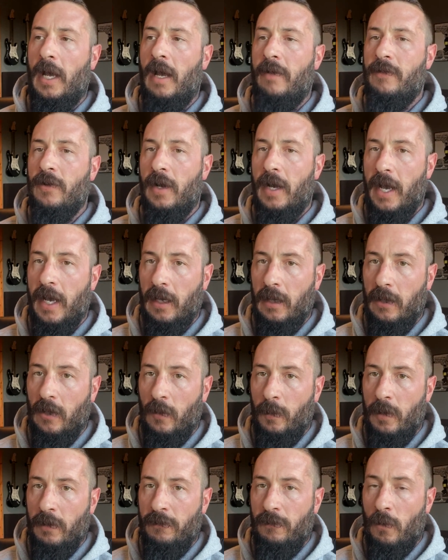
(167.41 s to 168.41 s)
have your head a
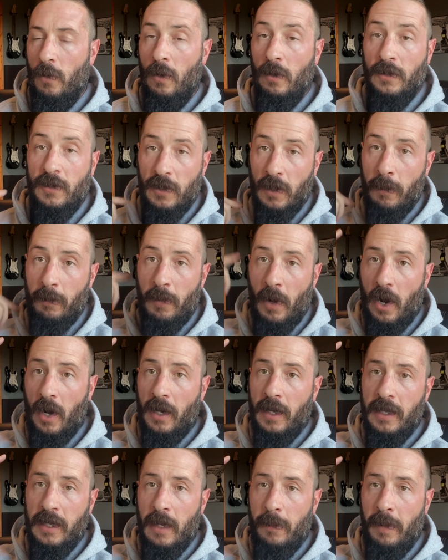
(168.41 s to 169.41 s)
little bit forward so the
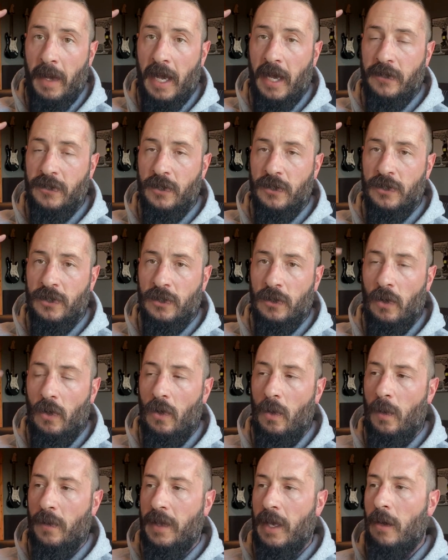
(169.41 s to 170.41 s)
bar can get past your
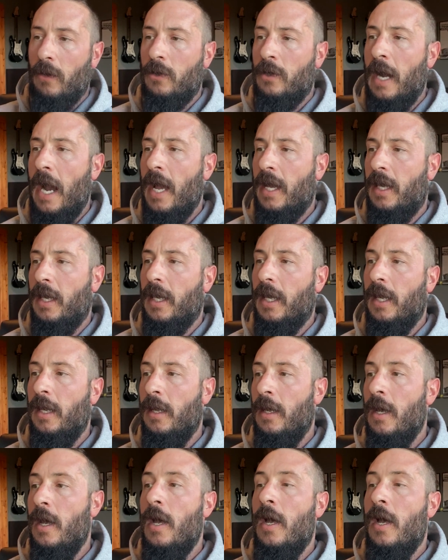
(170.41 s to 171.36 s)
skull without cracking it.